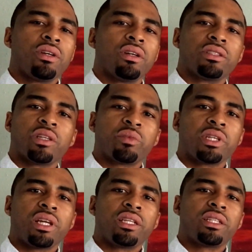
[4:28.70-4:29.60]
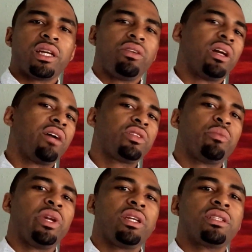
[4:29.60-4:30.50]
or something like that. You have
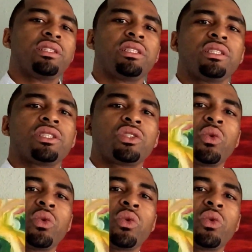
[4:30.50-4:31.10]
to make decisions. One of